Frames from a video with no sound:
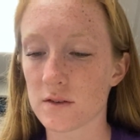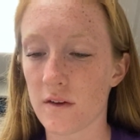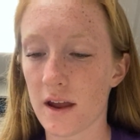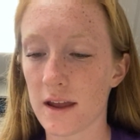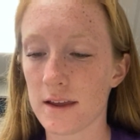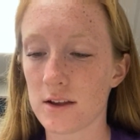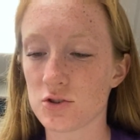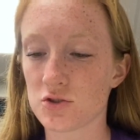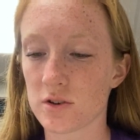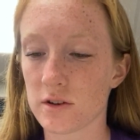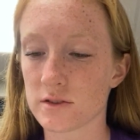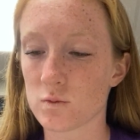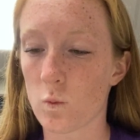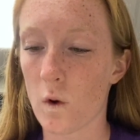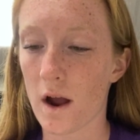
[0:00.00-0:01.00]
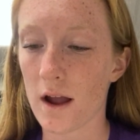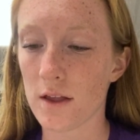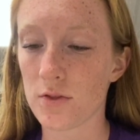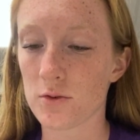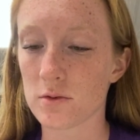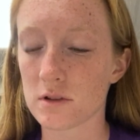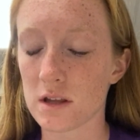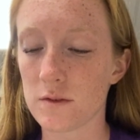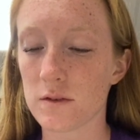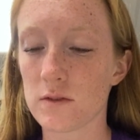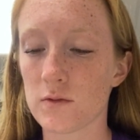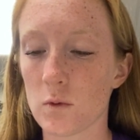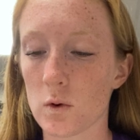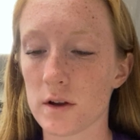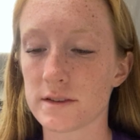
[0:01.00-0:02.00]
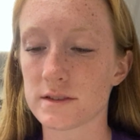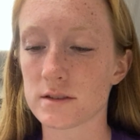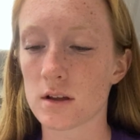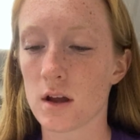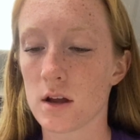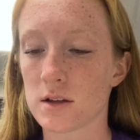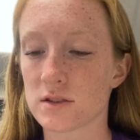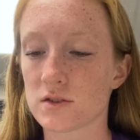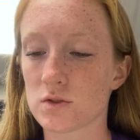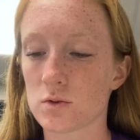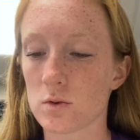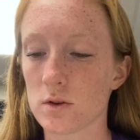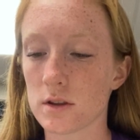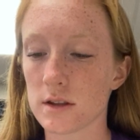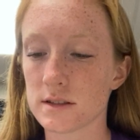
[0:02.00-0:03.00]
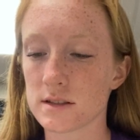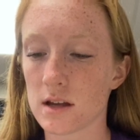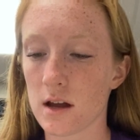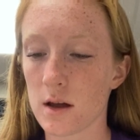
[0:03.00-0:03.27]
of hiking trails wind through leafy forests, stroll to